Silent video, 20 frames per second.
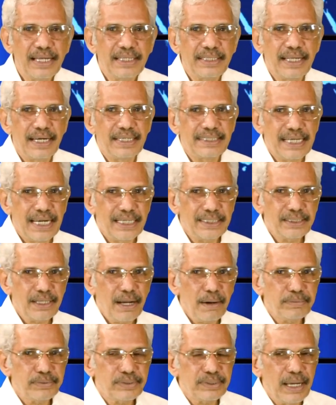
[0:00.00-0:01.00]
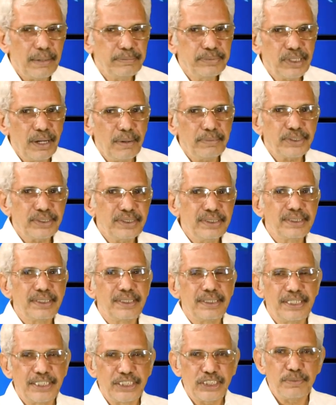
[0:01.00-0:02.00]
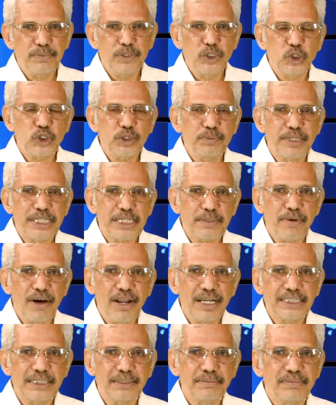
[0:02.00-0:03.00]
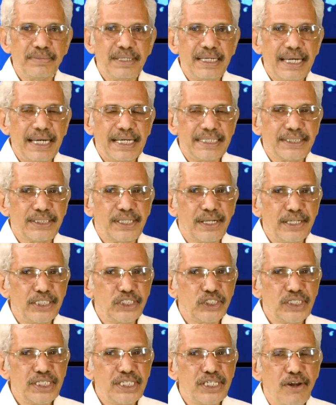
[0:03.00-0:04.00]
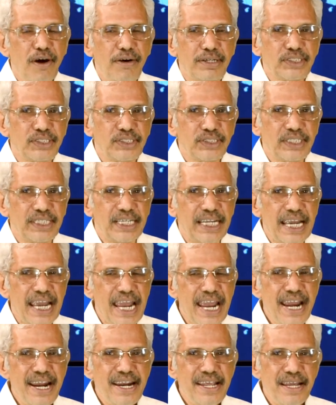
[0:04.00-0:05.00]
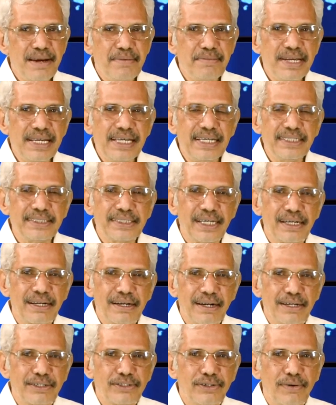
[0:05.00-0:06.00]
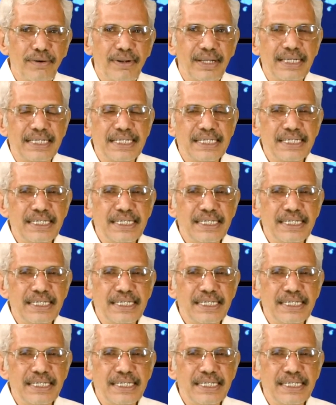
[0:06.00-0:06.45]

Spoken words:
that is absorption, distribution, metabolism, excretion, toxicity. ADME is under control.